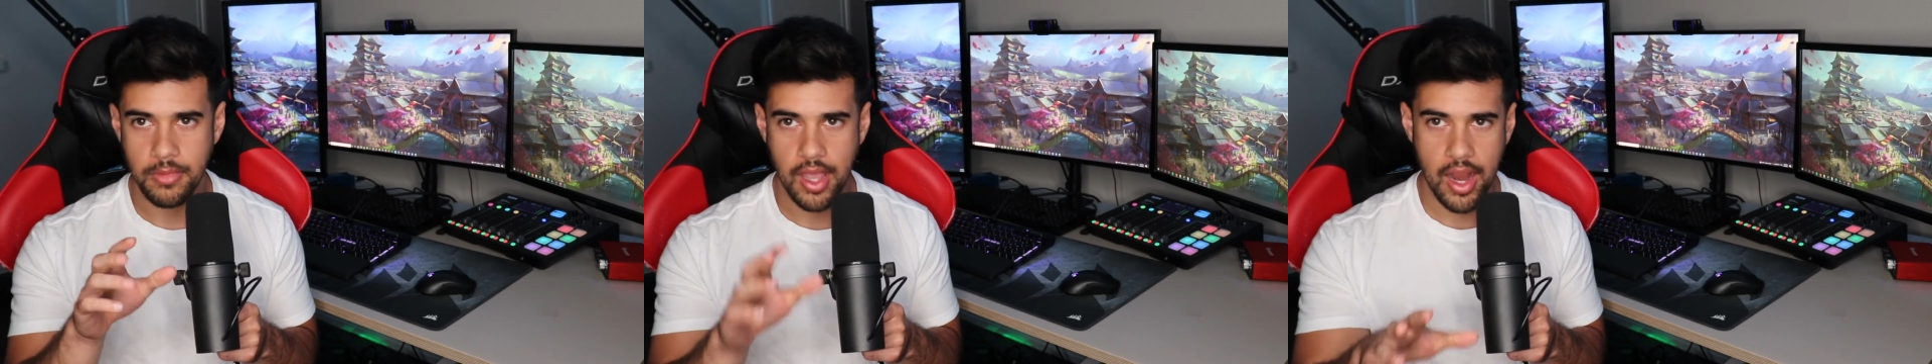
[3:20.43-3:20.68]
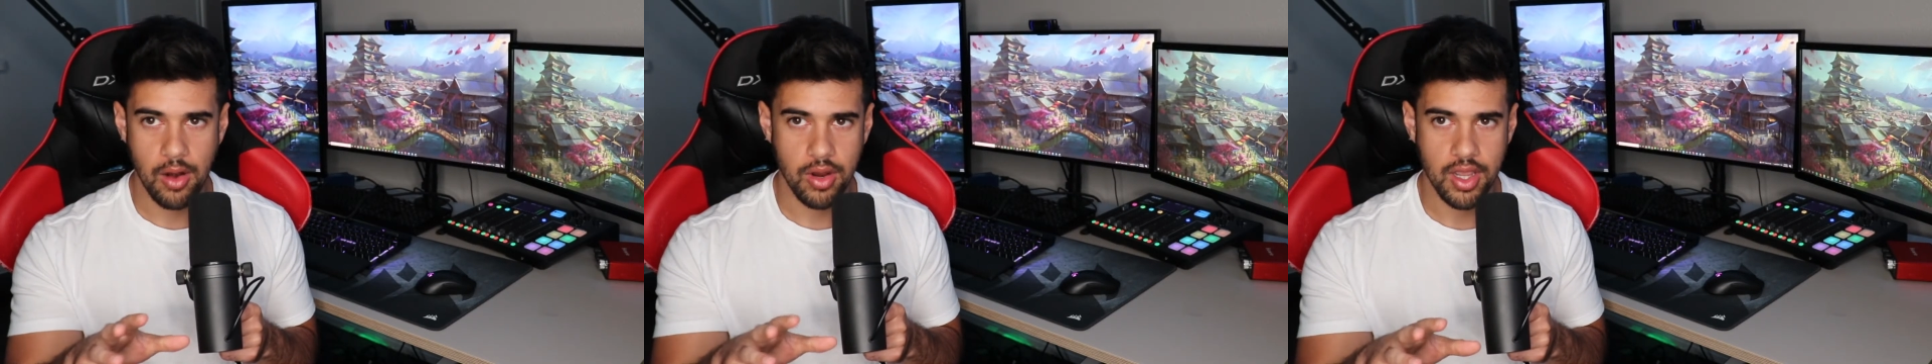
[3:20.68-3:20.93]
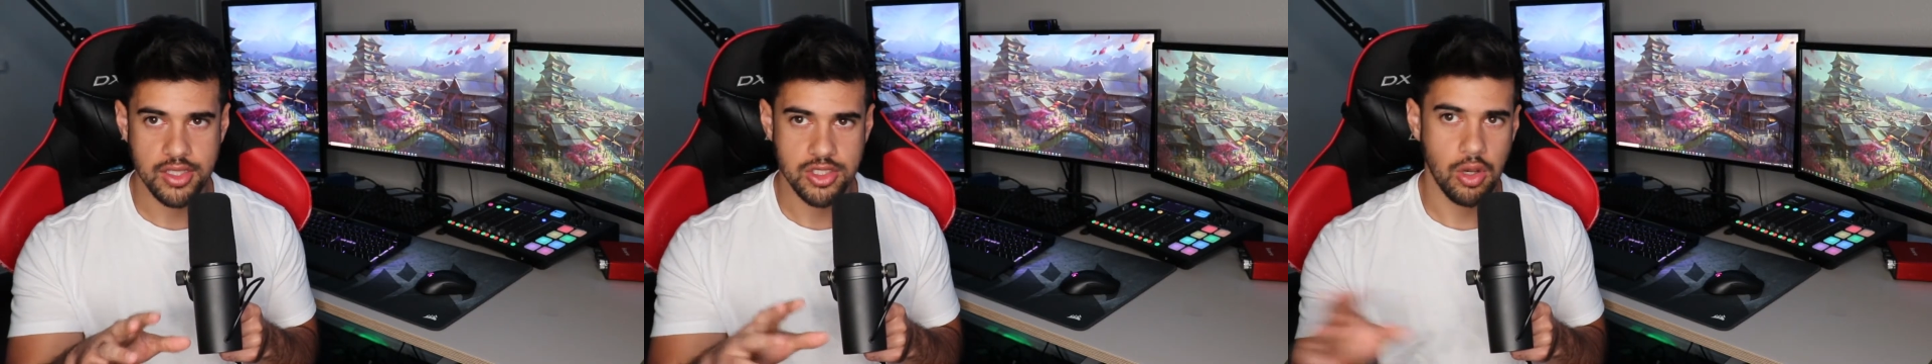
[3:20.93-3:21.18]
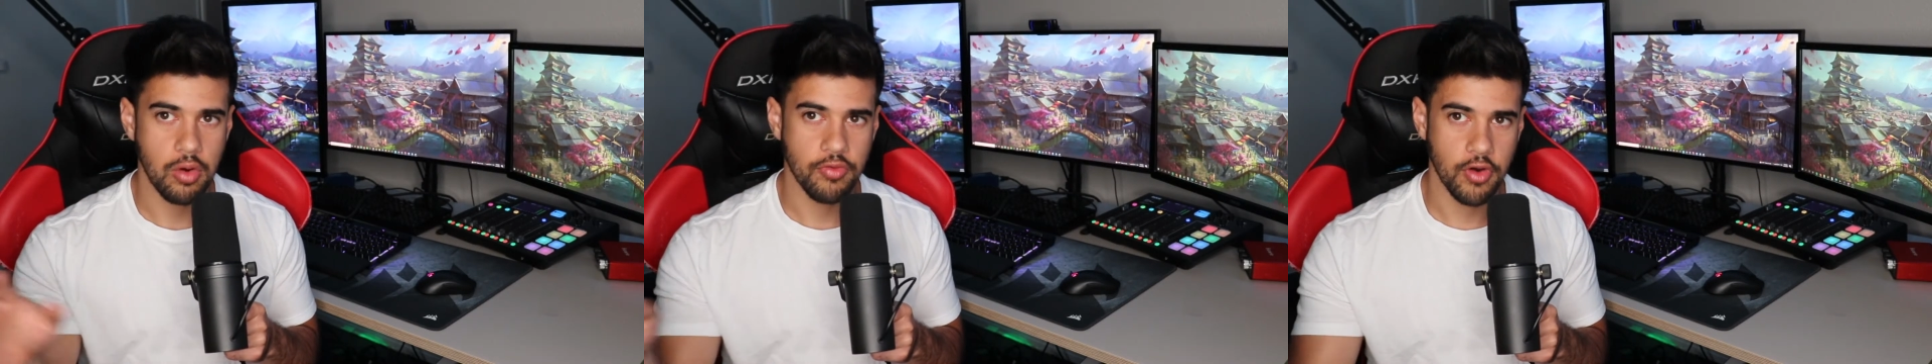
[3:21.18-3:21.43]
areas
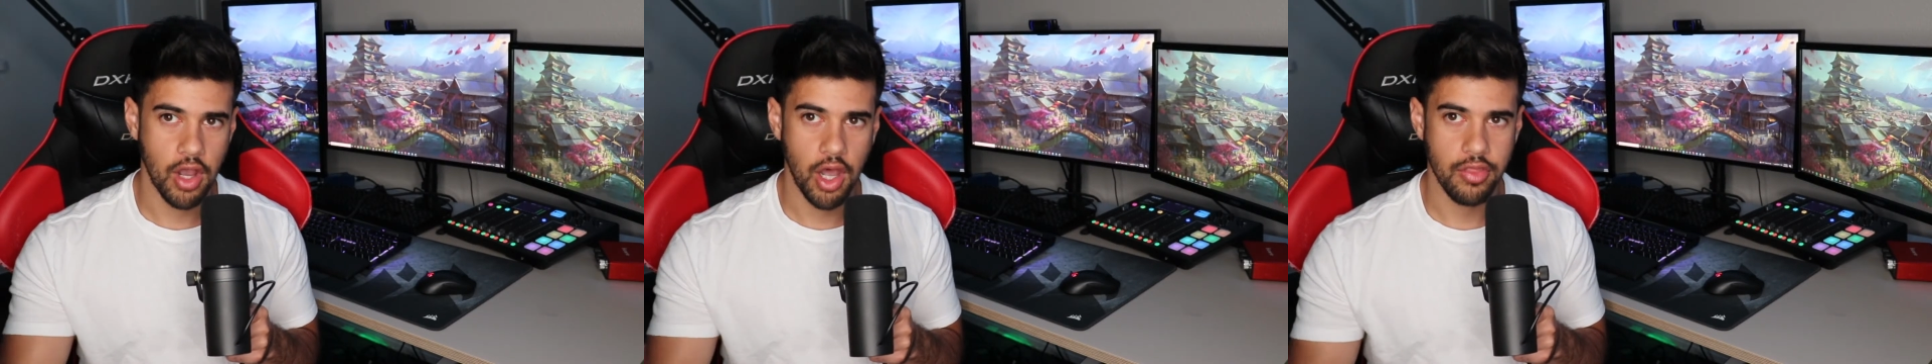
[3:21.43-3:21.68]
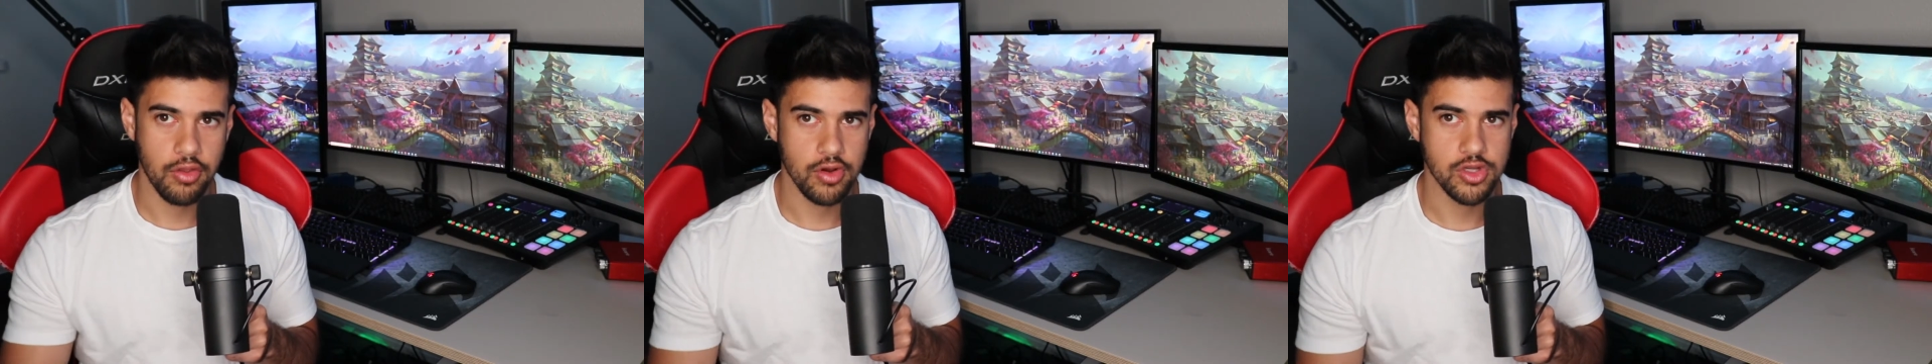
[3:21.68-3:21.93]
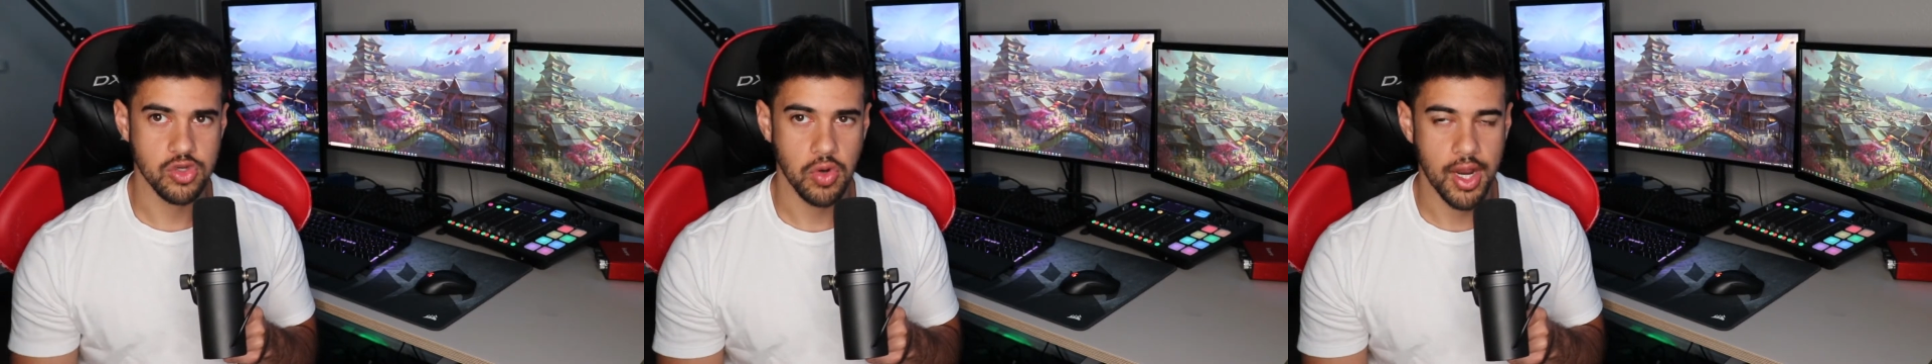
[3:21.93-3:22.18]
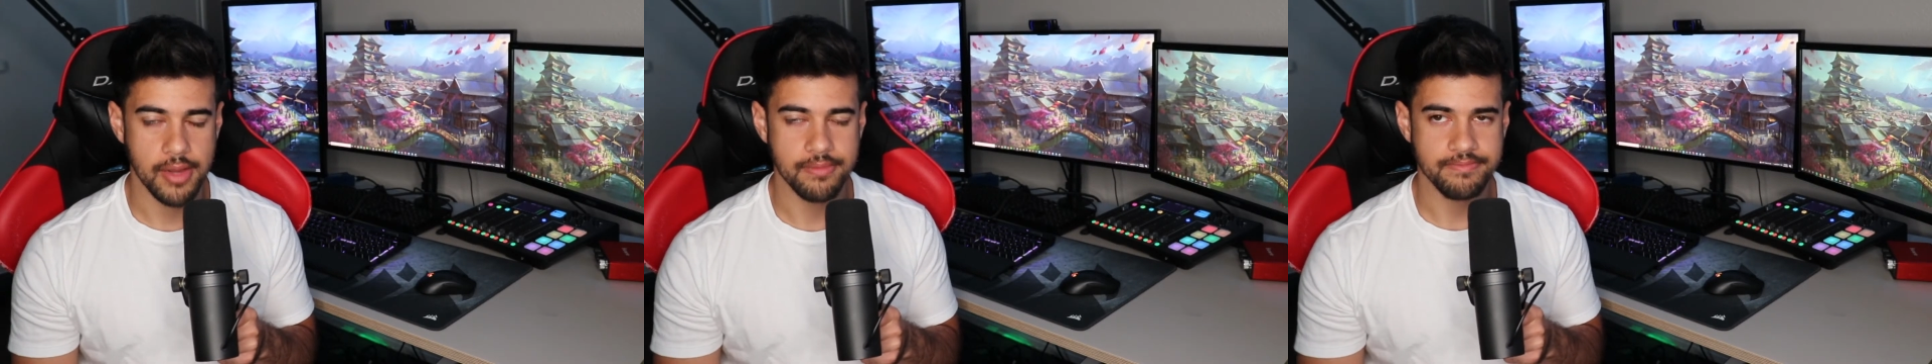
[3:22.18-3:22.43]
over others,
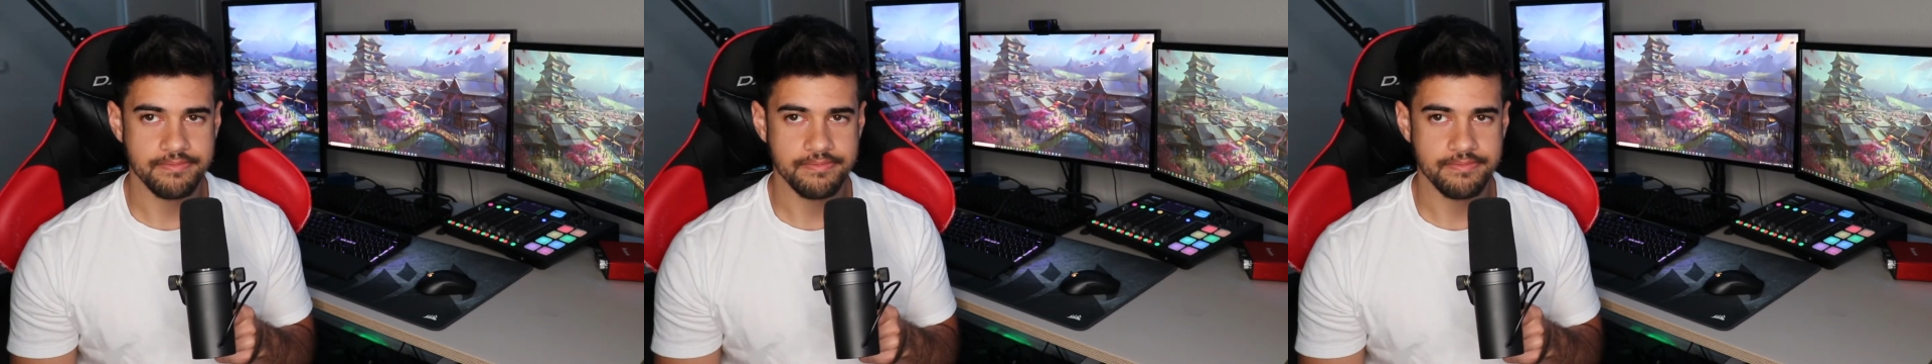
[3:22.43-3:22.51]
right?